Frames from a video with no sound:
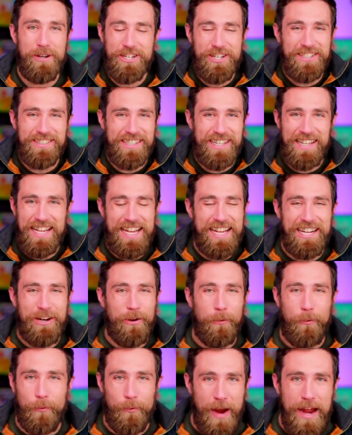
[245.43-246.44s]
which is
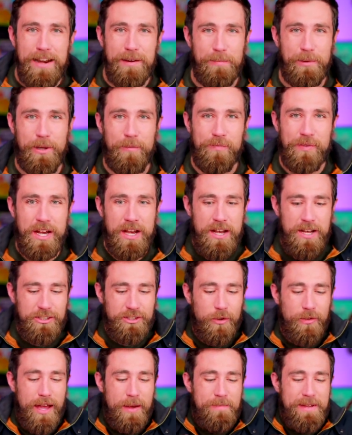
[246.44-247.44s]
incredible.
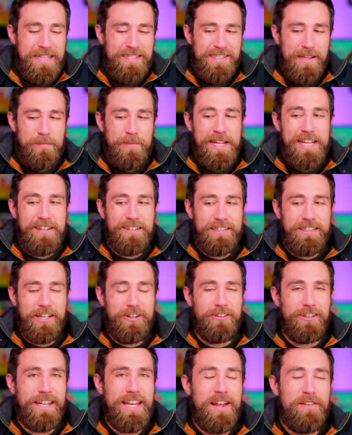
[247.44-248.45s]
So that means somebody could
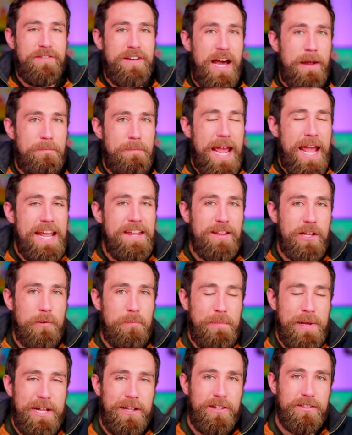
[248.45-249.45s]
literally have not paid their
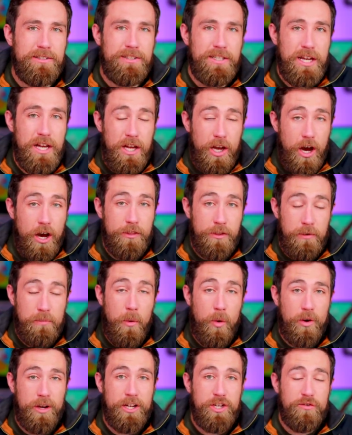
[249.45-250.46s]
bills on their
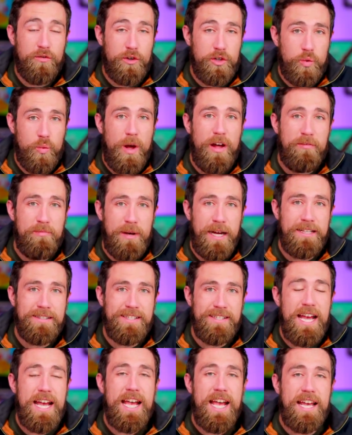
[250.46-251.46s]
mortgage for 12
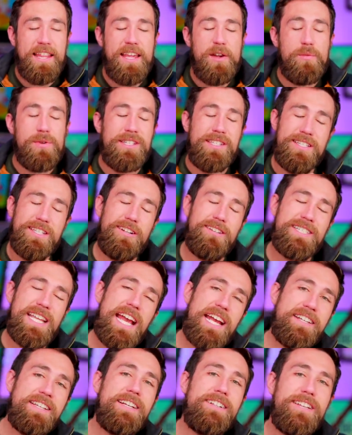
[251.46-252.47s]
months and they would still
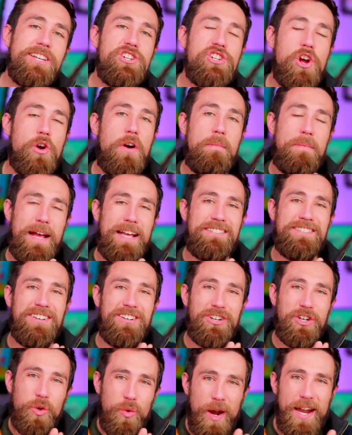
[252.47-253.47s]
technically show up as
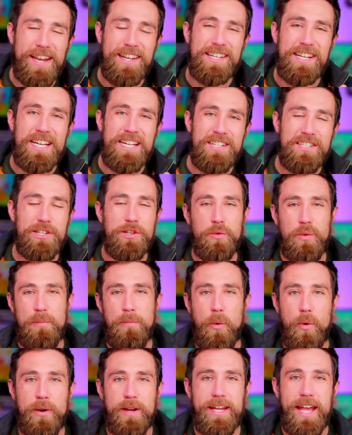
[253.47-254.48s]
current to the
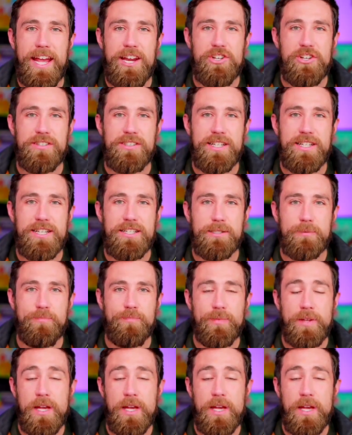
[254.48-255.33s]
reporting agencies.